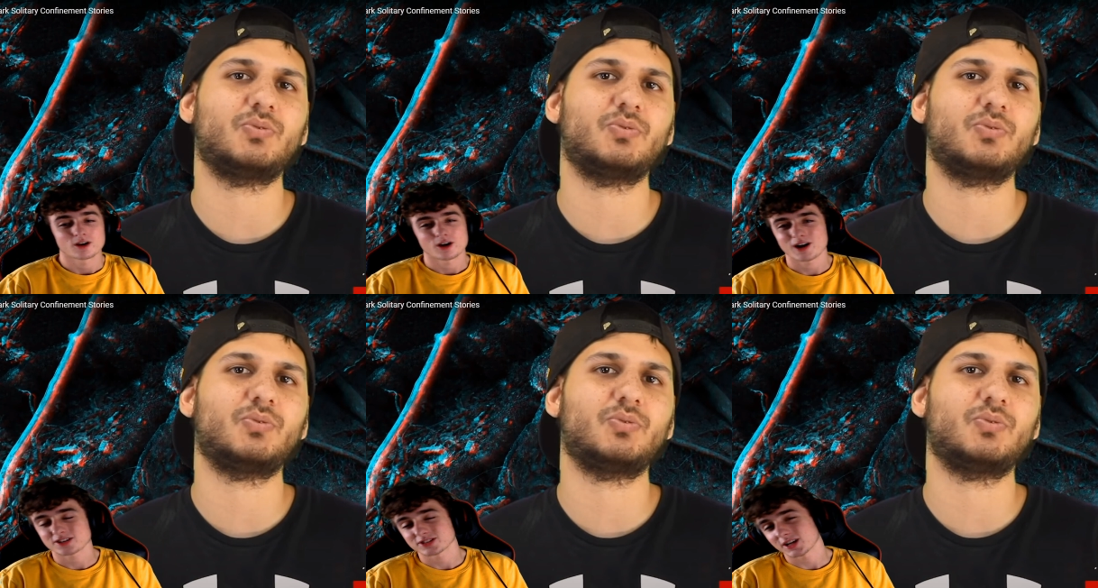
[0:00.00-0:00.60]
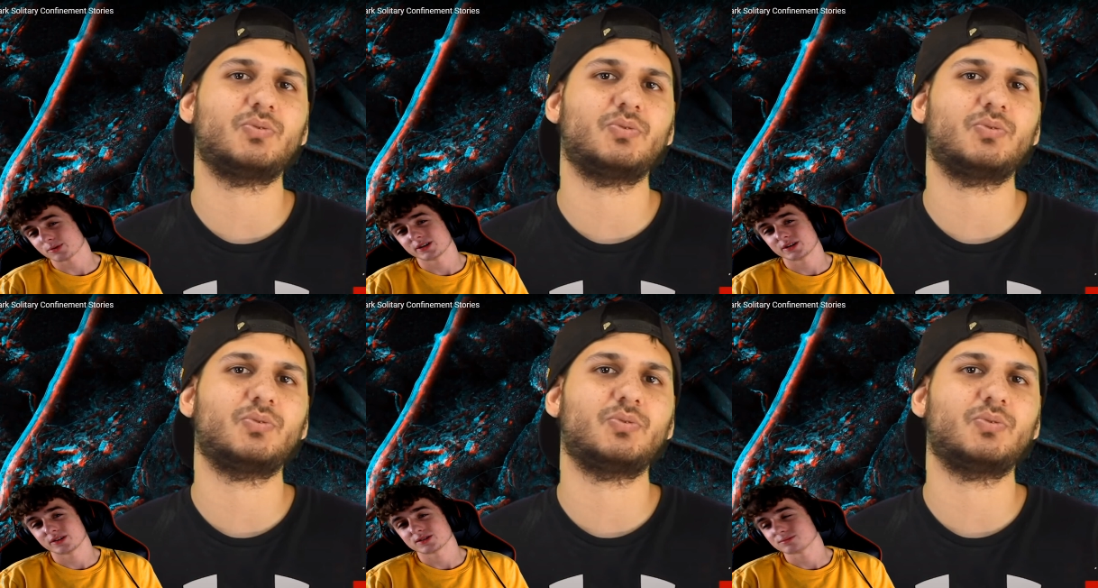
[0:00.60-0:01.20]
Speaker 1: Or actually, I probably
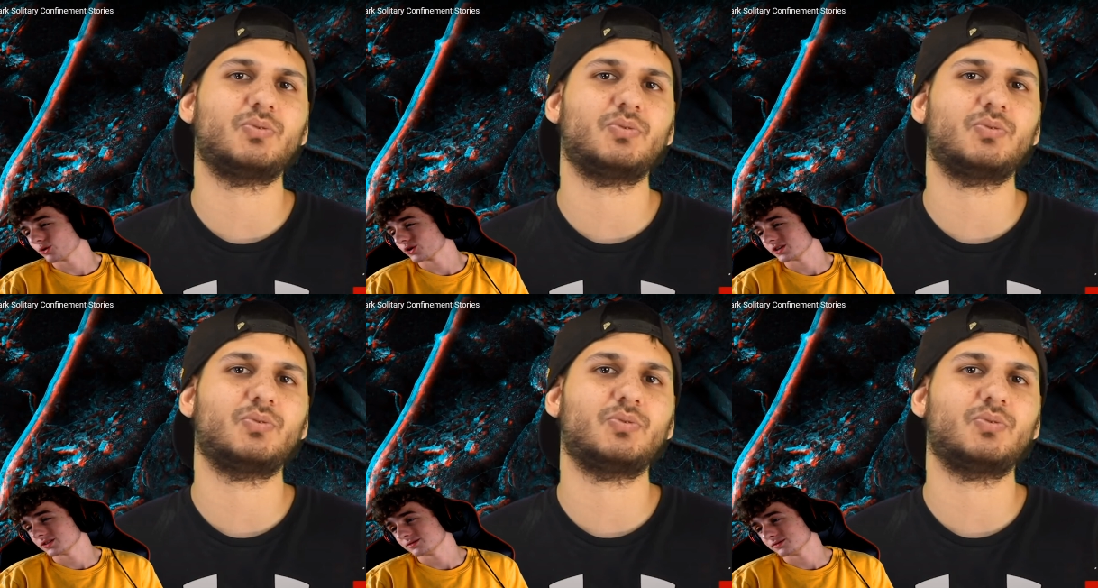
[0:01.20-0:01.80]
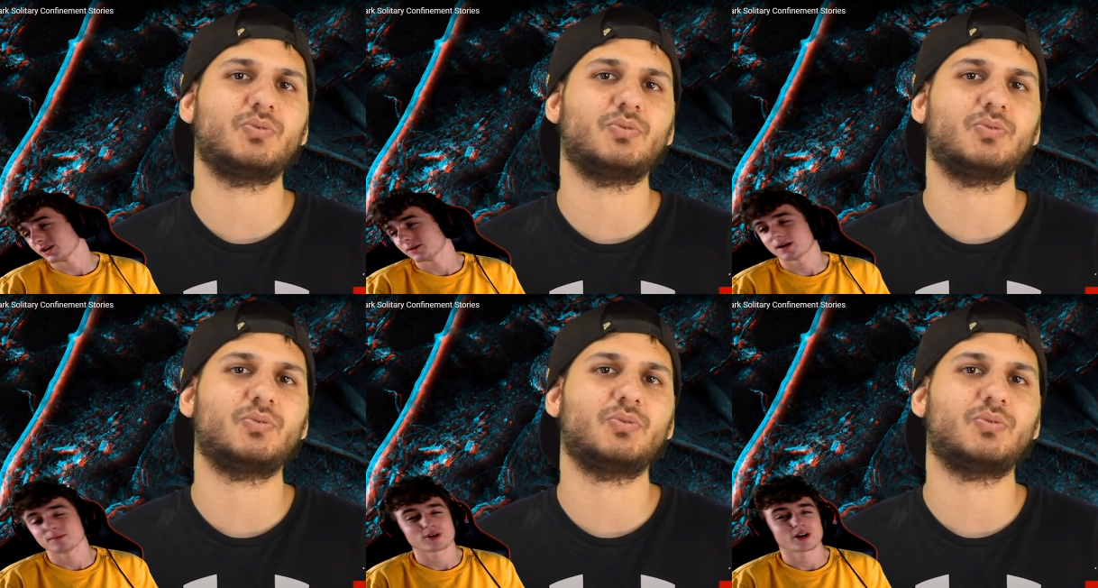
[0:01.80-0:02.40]
did this morning. So I'm,
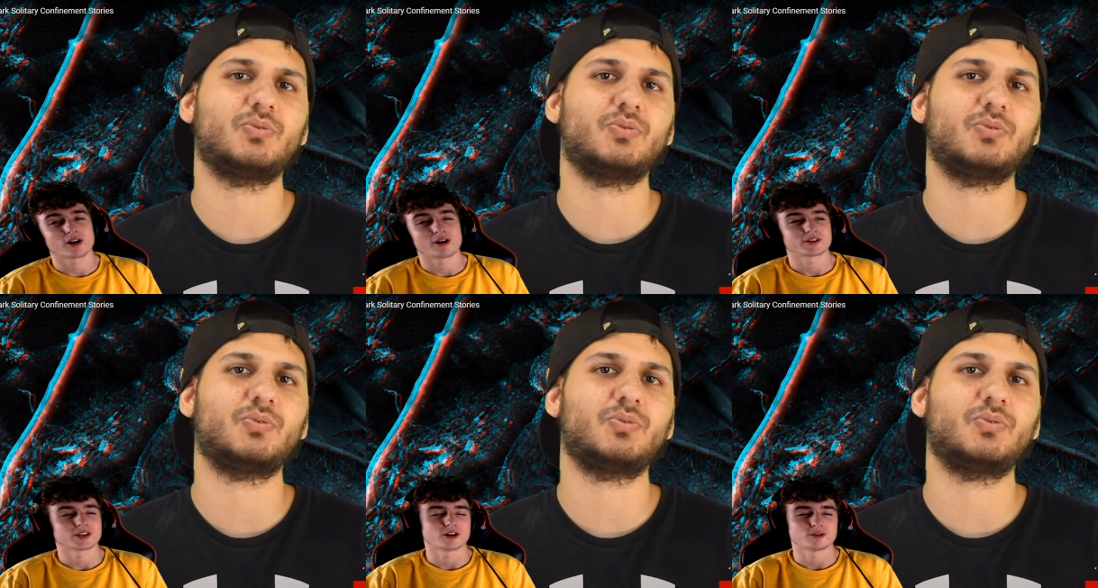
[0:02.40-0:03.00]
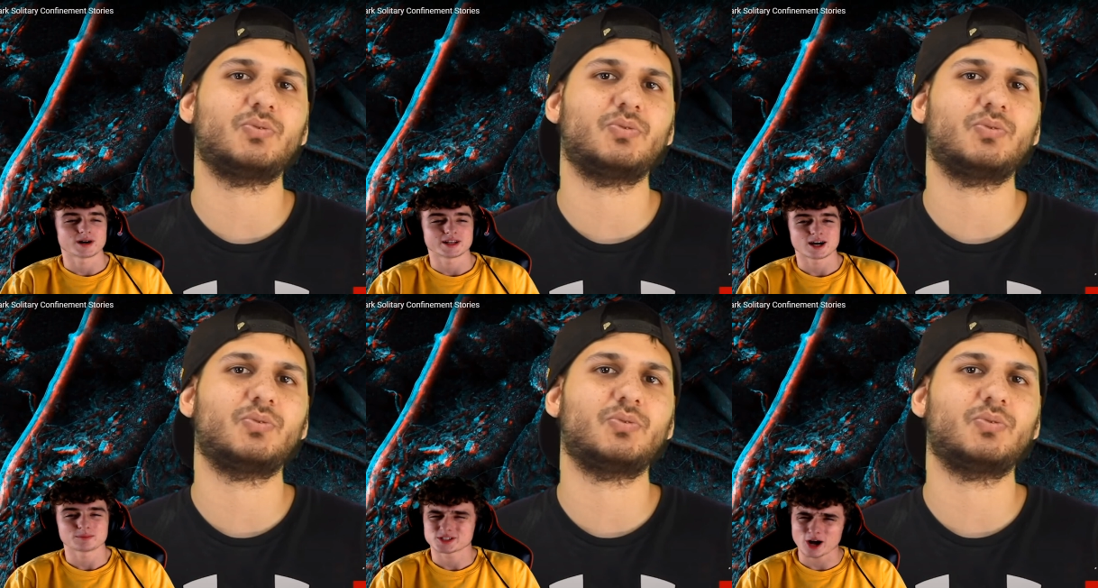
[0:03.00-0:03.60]
I'm probably already home by now.
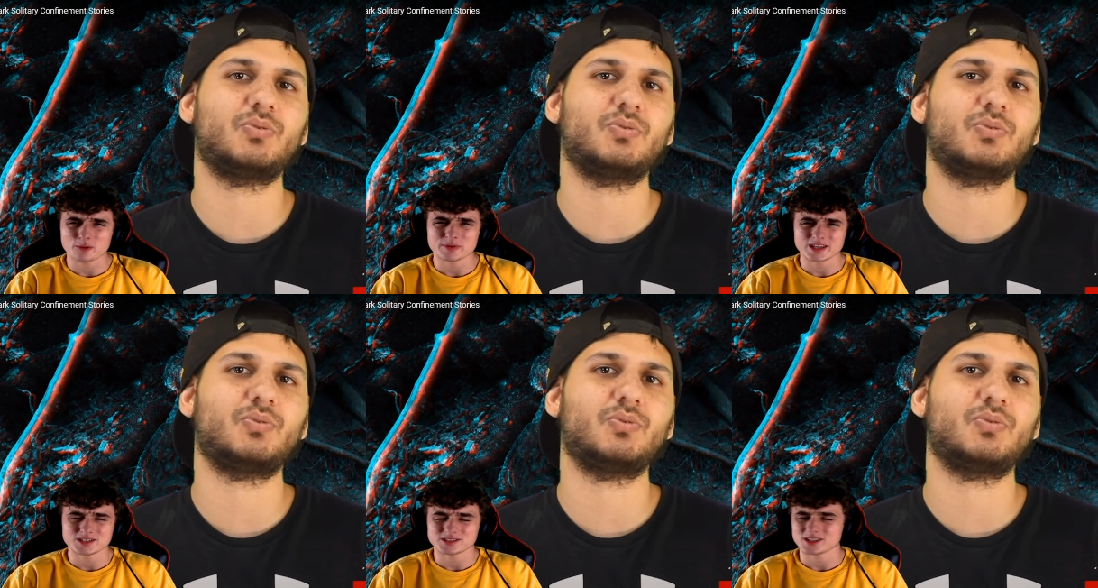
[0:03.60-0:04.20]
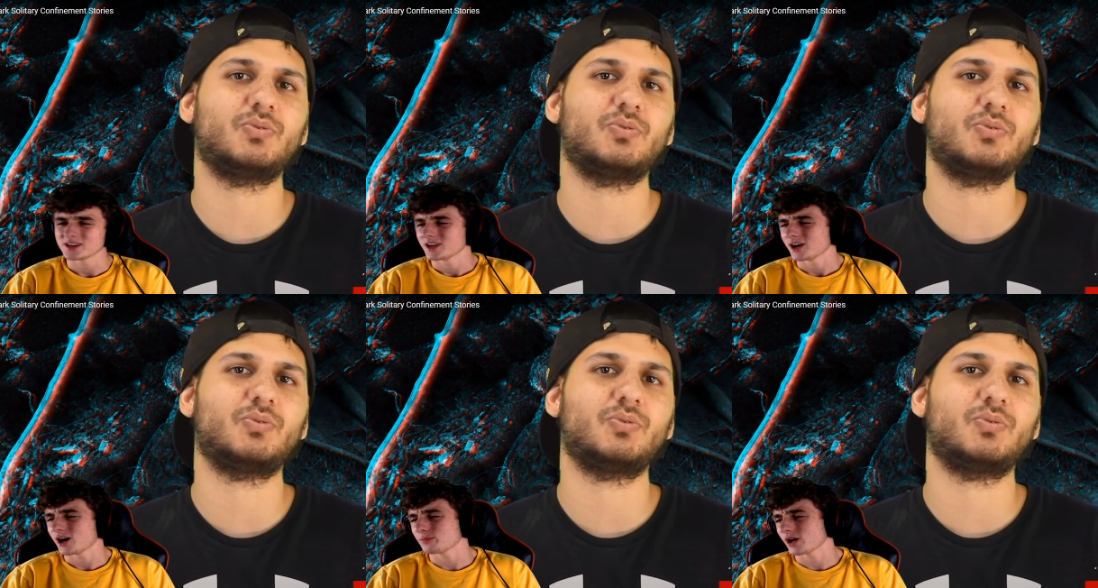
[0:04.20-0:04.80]
But y'all be easy.
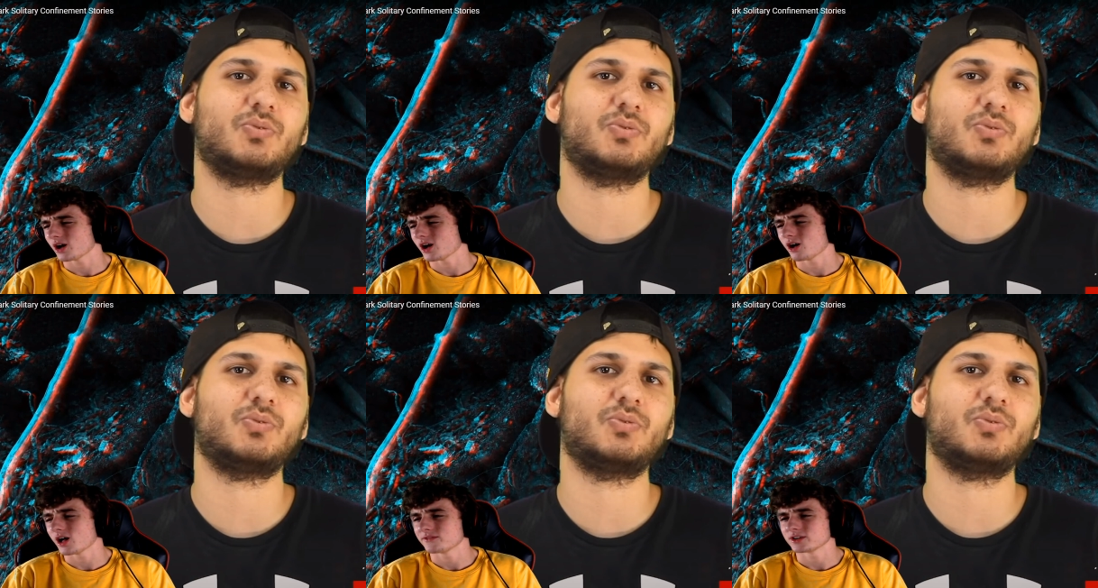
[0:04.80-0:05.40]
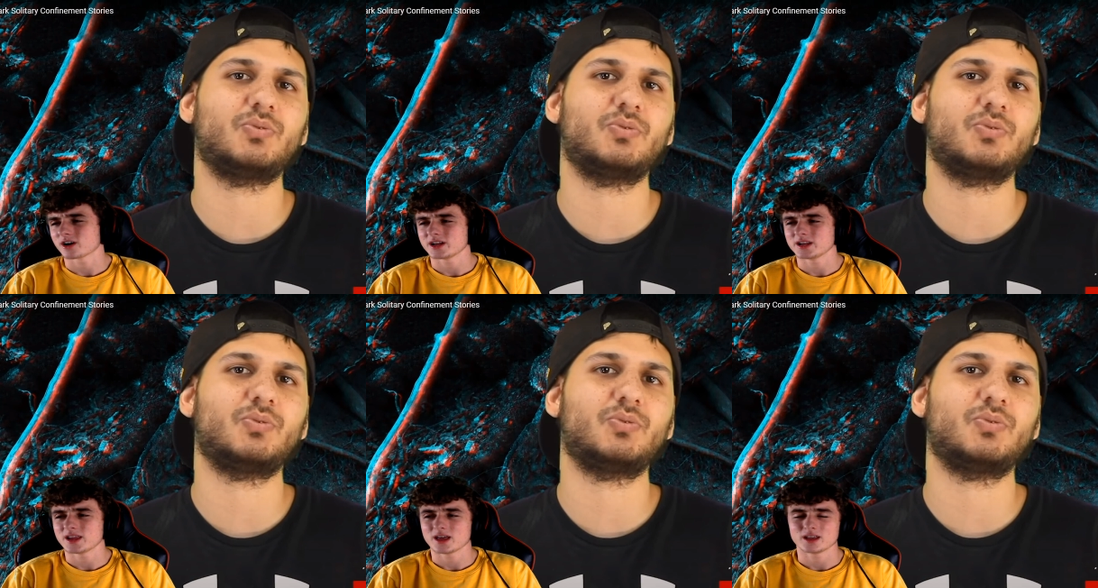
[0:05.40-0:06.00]
Hope y'all have a great
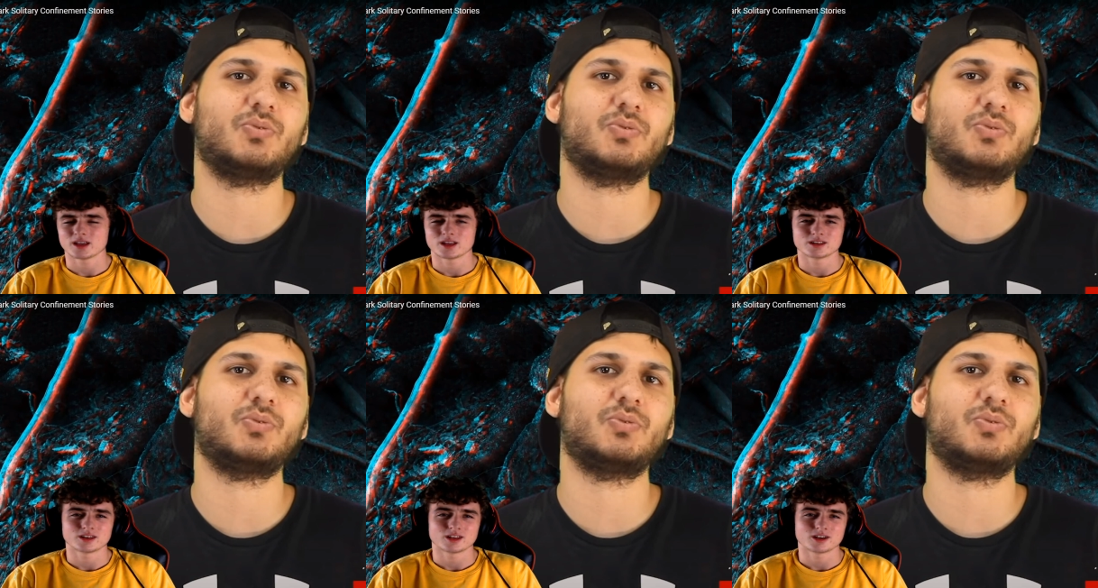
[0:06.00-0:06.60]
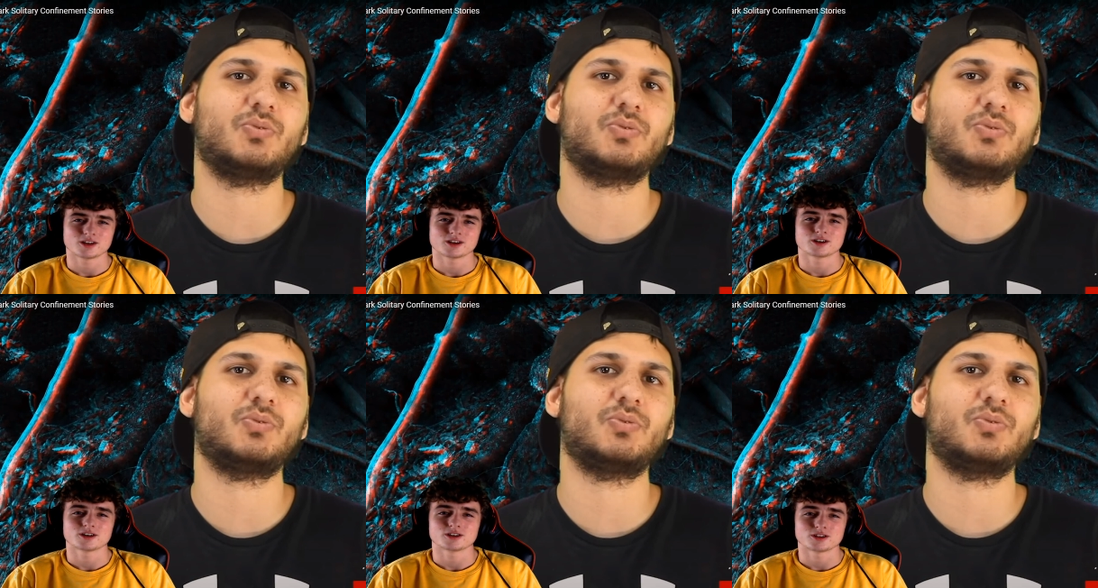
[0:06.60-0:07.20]
day. And
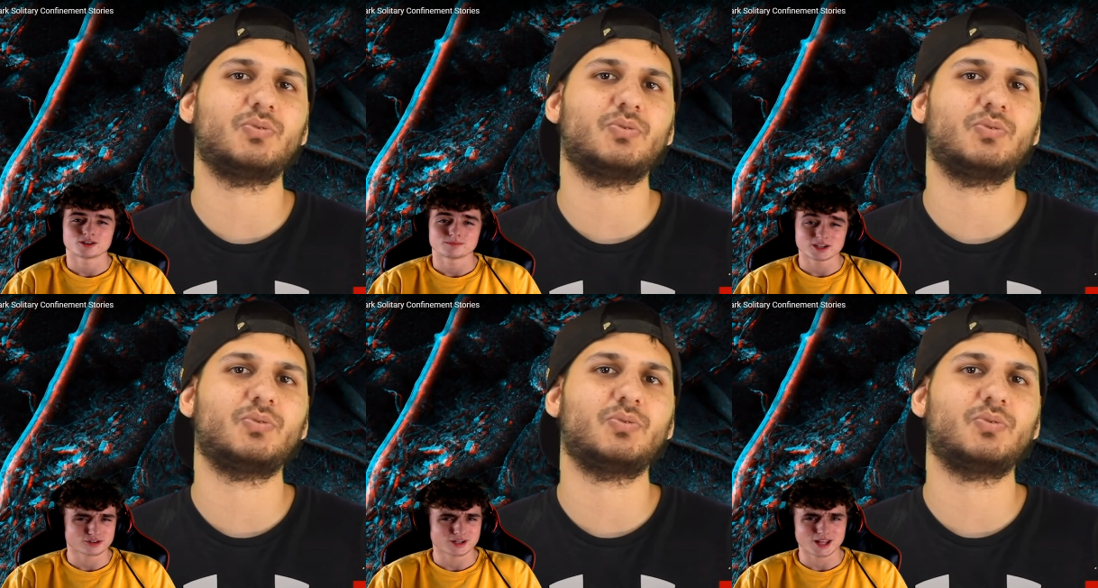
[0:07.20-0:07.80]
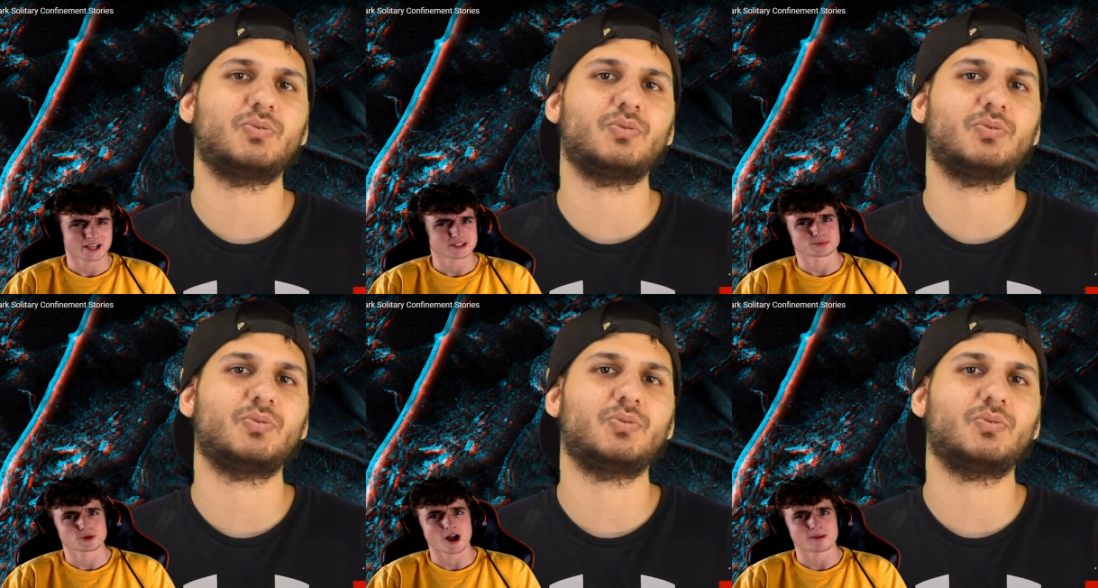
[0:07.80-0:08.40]
uh, make sure to like and
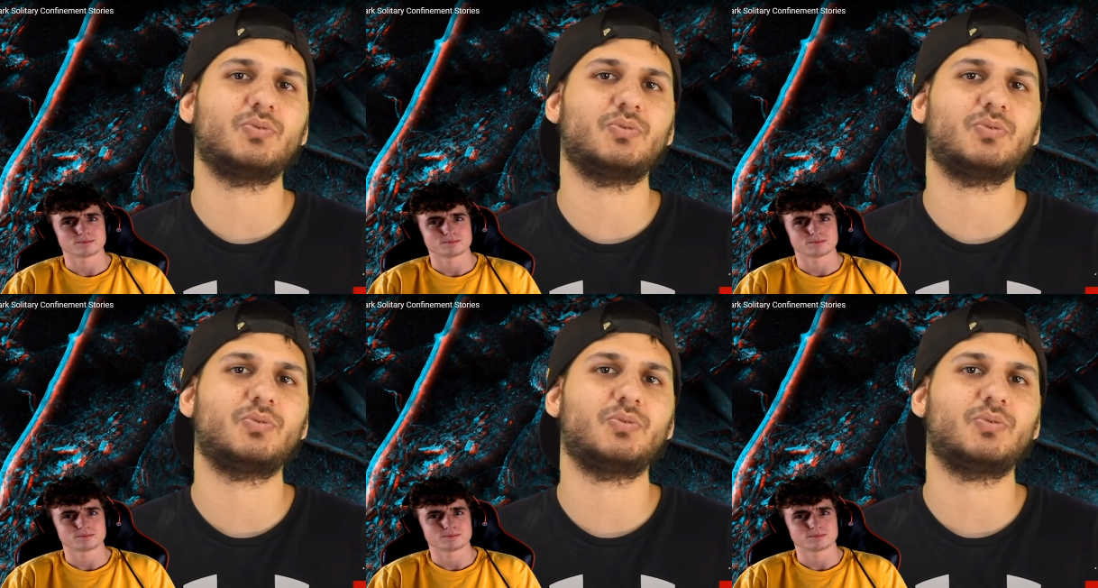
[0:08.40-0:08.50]
subscribe.